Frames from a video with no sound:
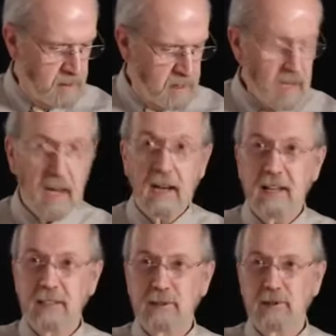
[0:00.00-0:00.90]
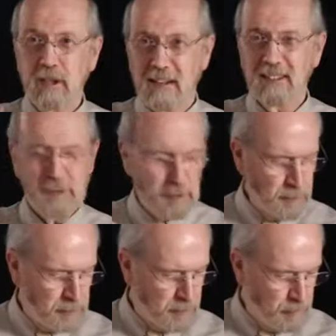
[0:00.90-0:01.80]
Genesis
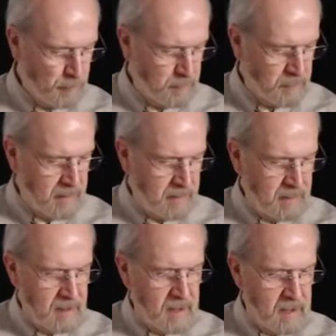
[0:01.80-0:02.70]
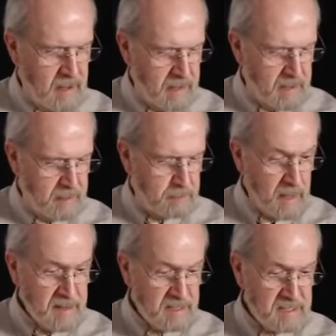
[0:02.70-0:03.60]
2:2.
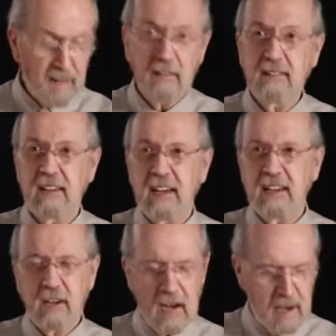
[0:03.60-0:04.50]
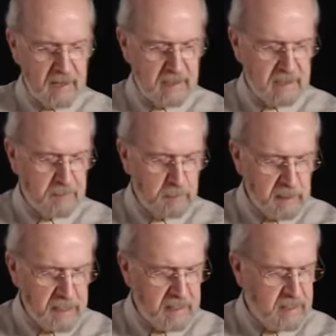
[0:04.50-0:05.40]
By the seventh day, God
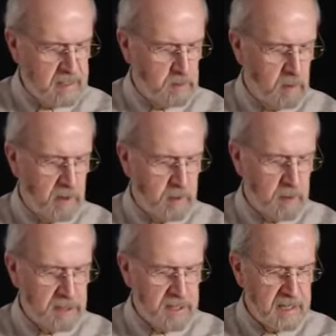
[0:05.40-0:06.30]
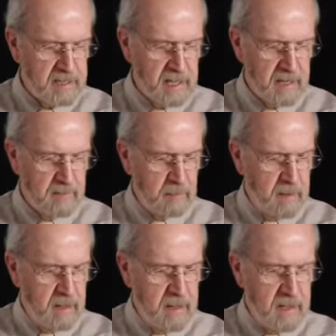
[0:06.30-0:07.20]
completed His work which He had done,
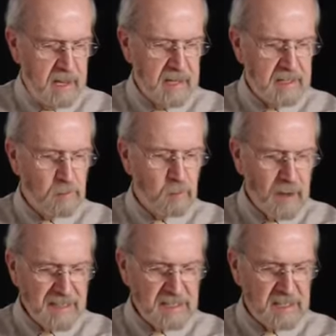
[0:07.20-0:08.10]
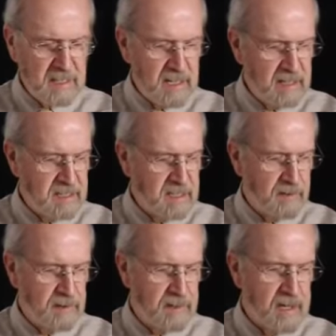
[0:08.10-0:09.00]
and He rested on the
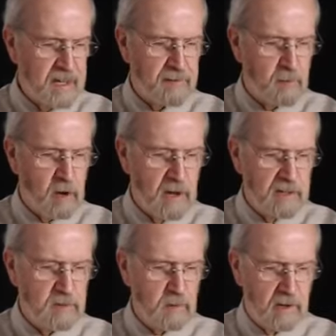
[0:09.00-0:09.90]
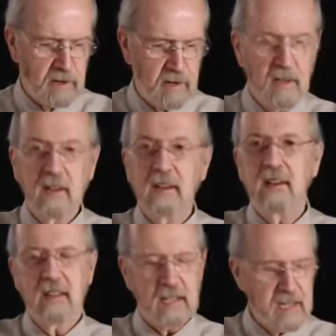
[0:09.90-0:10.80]
seventh day from all His work
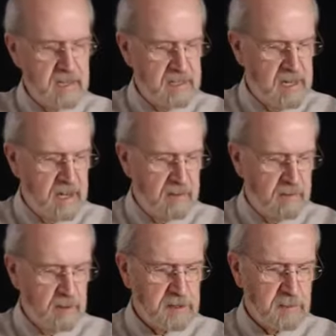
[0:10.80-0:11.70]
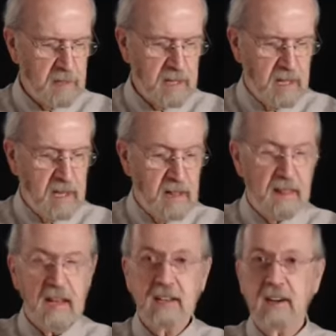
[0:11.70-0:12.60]
that He had done. Verse 3.
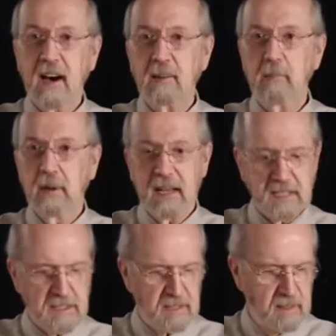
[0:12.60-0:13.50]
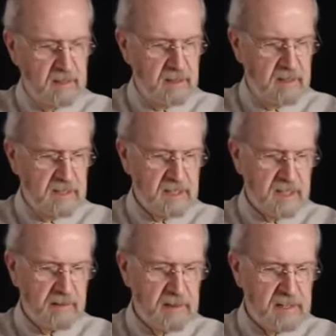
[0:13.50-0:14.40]
Then God blessed the
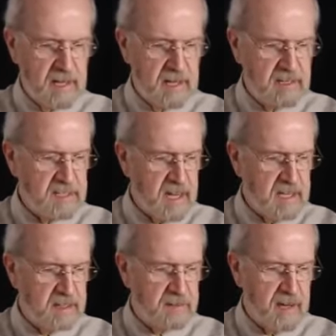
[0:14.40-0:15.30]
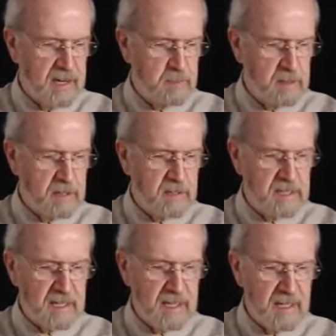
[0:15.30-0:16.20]
seventh day and sanctified it,
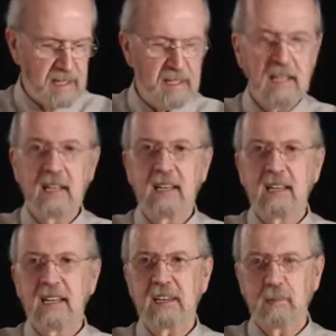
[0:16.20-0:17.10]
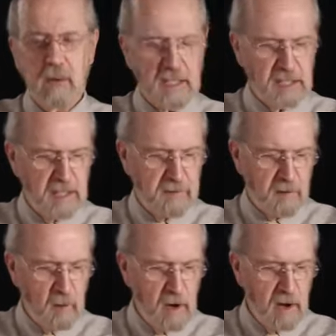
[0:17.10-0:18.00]
because in it He rested
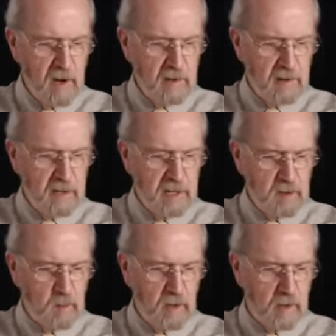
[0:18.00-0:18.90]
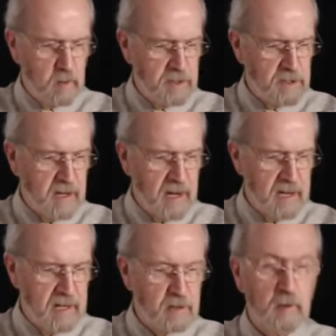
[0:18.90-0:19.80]
from all His work which God
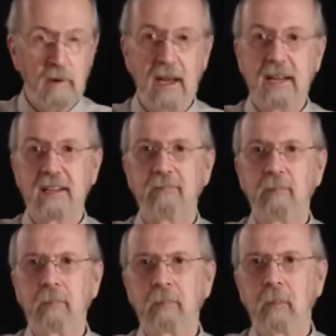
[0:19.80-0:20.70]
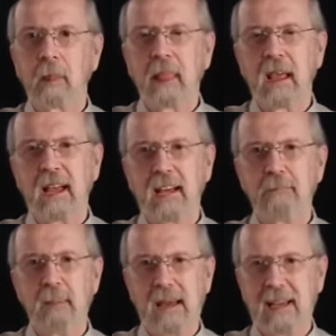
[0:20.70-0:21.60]
had created
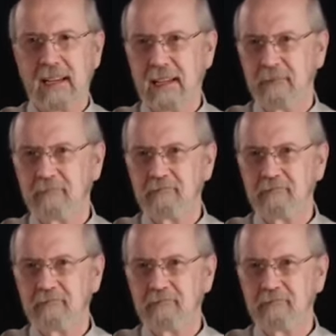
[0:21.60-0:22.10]
and made.